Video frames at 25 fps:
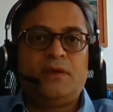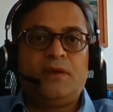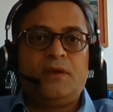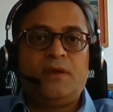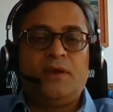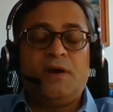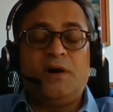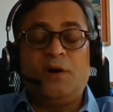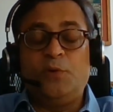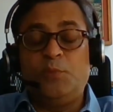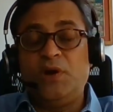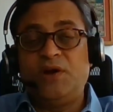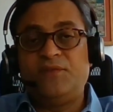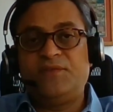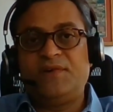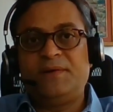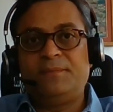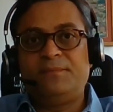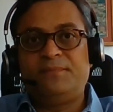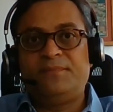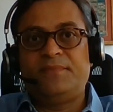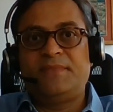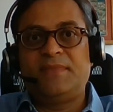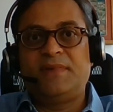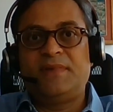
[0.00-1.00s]
However,
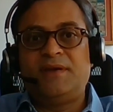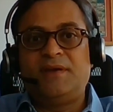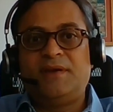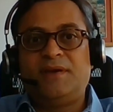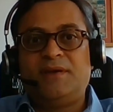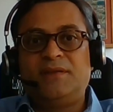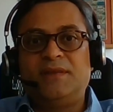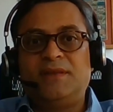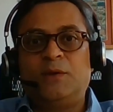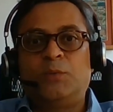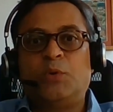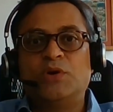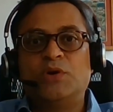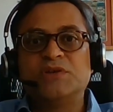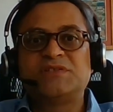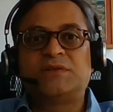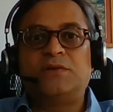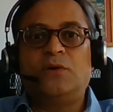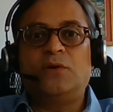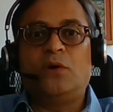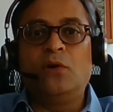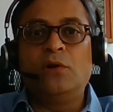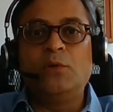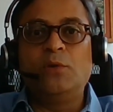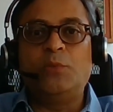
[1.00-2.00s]
that wasn't
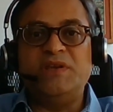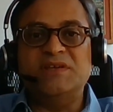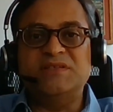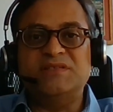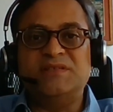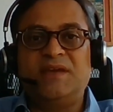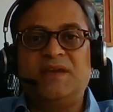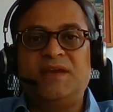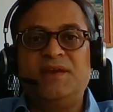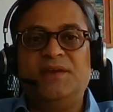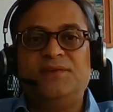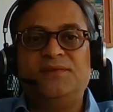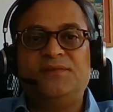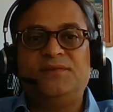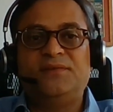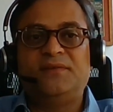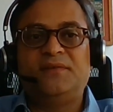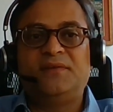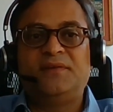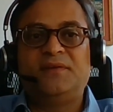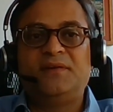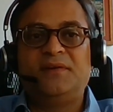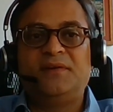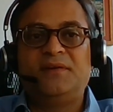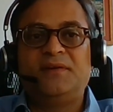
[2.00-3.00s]
always the
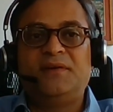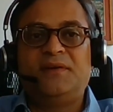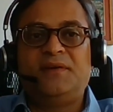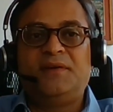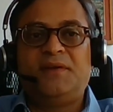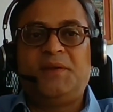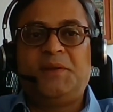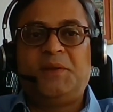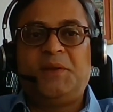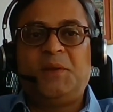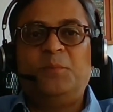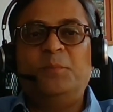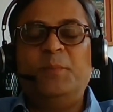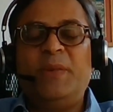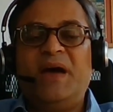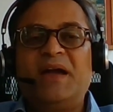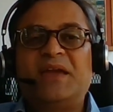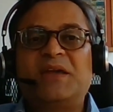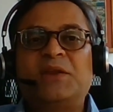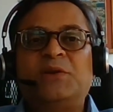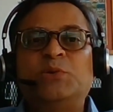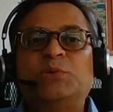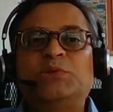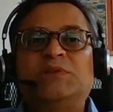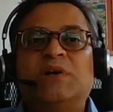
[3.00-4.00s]
case.
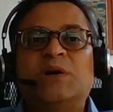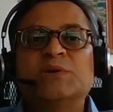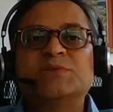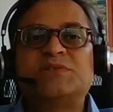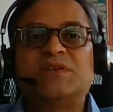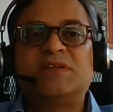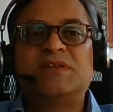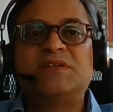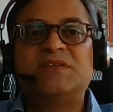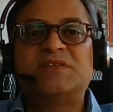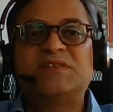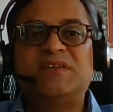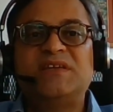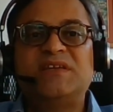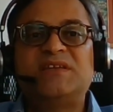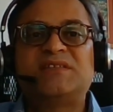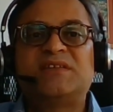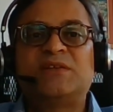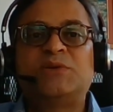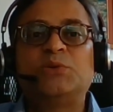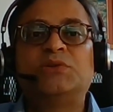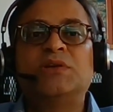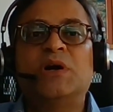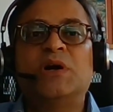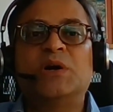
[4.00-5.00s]
Back in 2006
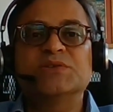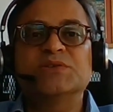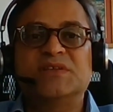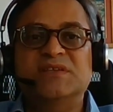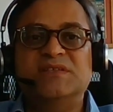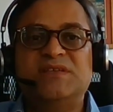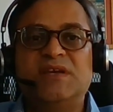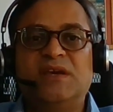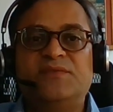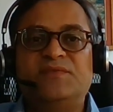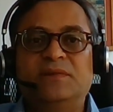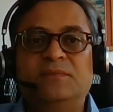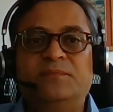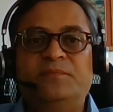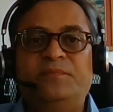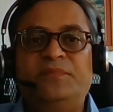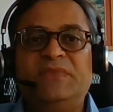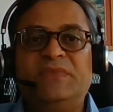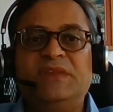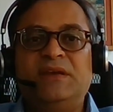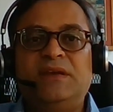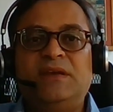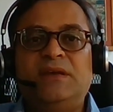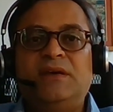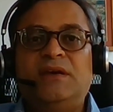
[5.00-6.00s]
and 2007,
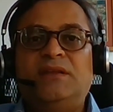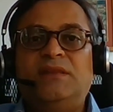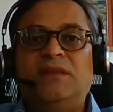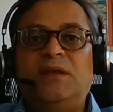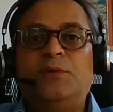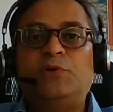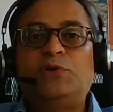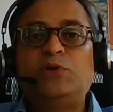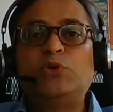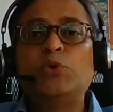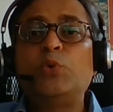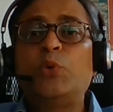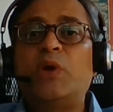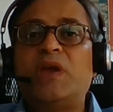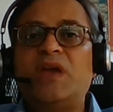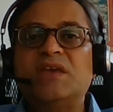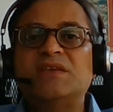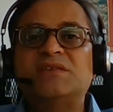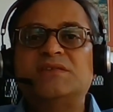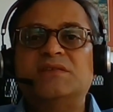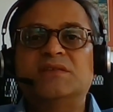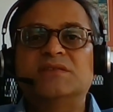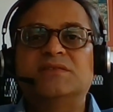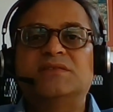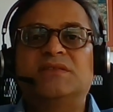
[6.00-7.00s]
there were two
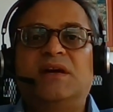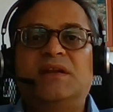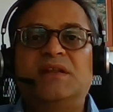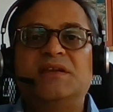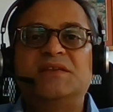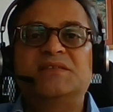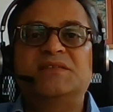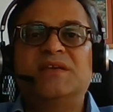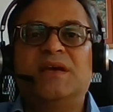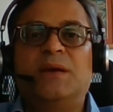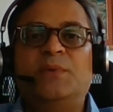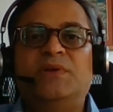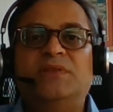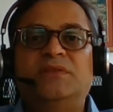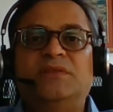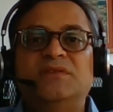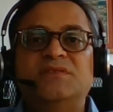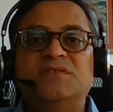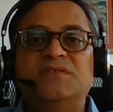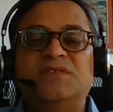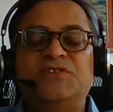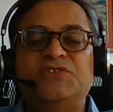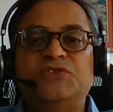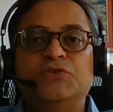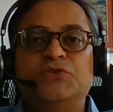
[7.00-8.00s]
cases that examined
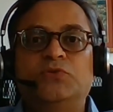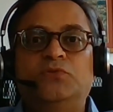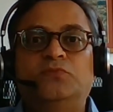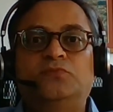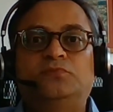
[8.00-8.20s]
this issue.